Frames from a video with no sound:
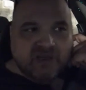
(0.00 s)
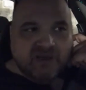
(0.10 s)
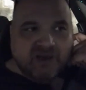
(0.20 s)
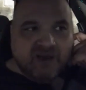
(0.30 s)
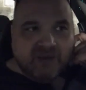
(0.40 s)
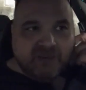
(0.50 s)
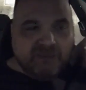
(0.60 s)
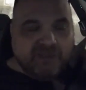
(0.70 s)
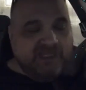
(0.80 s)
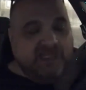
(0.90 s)
Uh
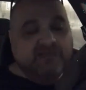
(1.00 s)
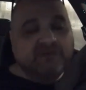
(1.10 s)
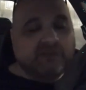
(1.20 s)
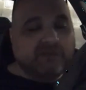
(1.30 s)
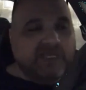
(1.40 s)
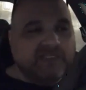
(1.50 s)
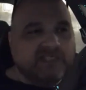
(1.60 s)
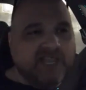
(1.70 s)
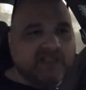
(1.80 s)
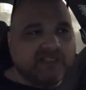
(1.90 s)
but he was an amazing
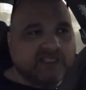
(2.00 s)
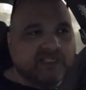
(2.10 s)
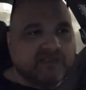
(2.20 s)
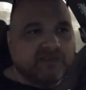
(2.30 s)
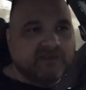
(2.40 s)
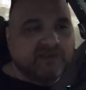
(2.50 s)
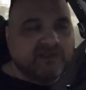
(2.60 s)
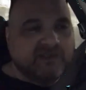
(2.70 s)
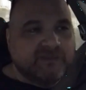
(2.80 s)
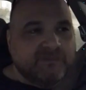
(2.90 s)
talented kid.
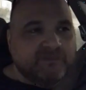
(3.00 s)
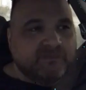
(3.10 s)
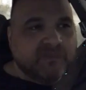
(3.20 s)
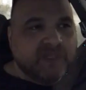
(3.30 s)
Who's